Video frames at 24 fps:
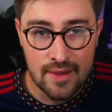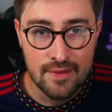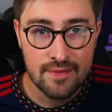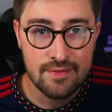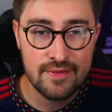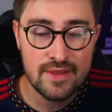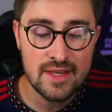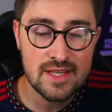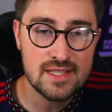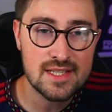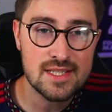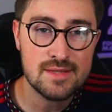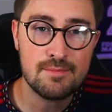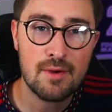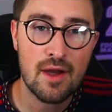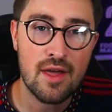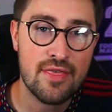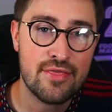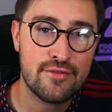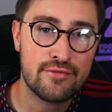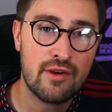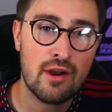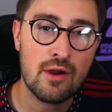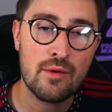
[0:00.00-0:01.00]
This is my
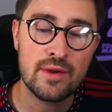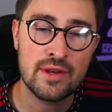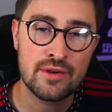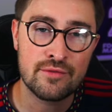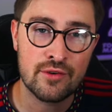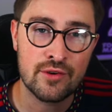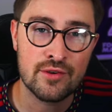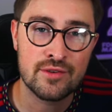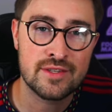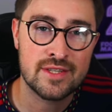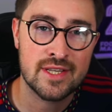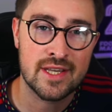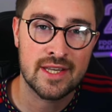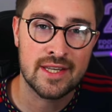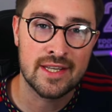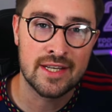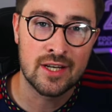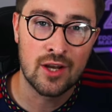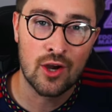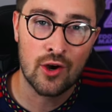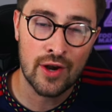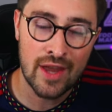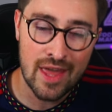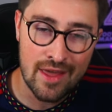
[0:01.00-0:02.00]
throw-in routine
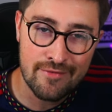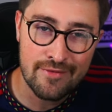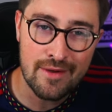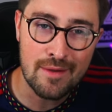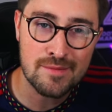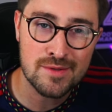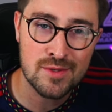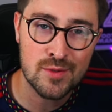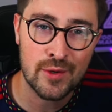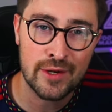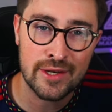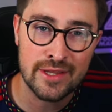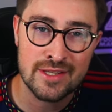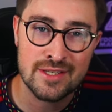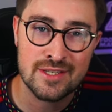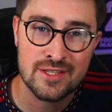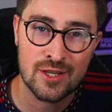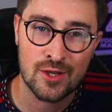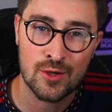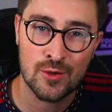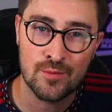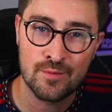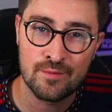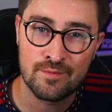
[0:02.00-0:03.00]
on FM
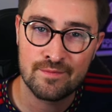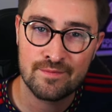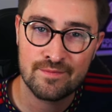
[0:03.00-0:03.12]
22.